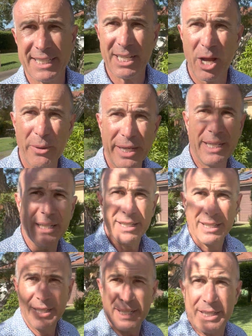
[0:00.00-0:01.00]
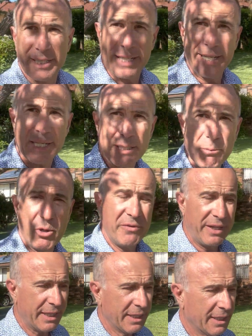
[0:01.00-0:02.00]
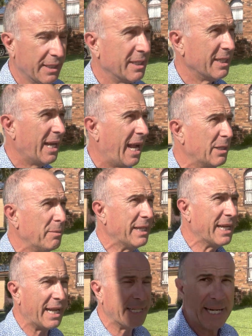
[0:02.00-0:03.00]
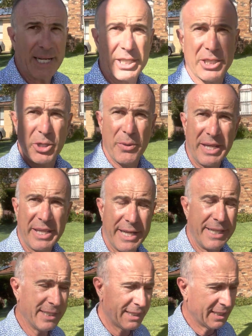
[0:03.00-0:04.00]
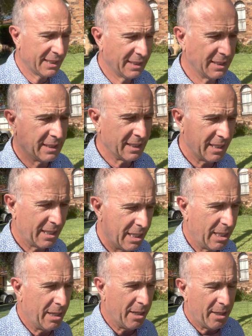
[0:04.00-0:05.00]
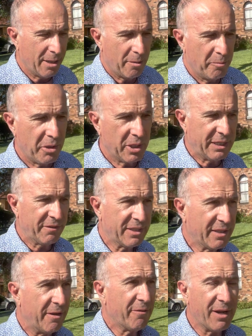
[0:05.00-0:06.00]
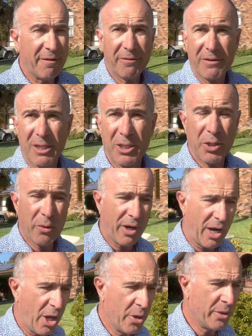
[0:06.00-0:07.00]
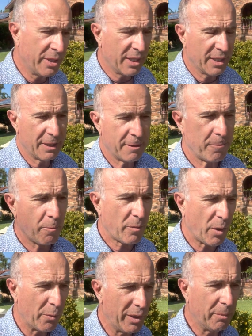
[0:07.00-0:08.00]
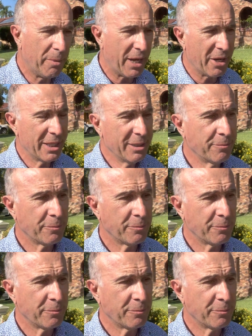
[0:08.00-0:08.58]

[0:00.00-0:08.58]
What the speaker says: going, to get us moving, and to get us doing things. Because if left to our own willpower,